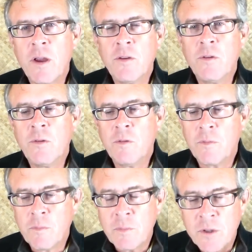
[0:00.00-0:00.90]
trying to
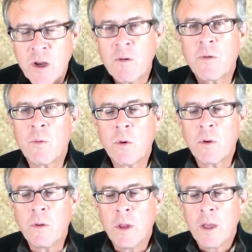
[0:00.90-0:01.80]
share with the
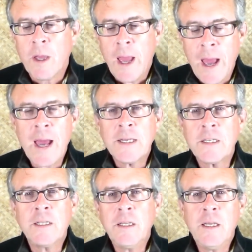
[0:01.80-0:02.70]
world
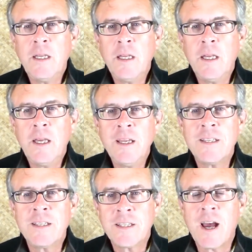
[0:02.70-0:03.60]
actually
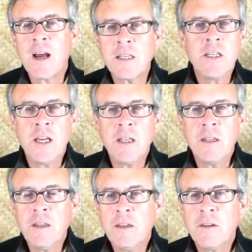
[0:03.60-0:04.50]
is Dzogchen